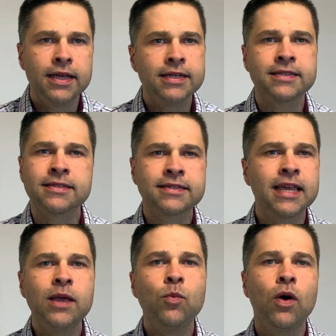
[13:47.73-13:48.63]
is the
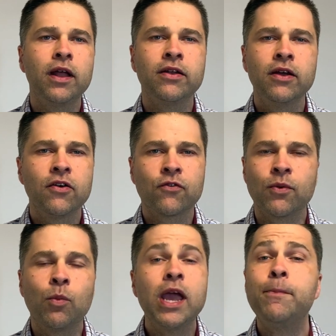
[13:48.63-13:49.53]
same one
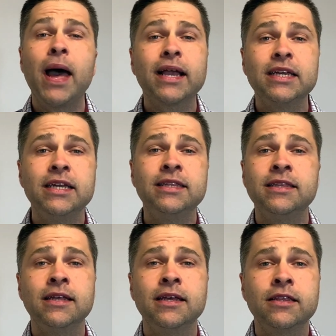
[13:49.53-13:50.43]
from way back in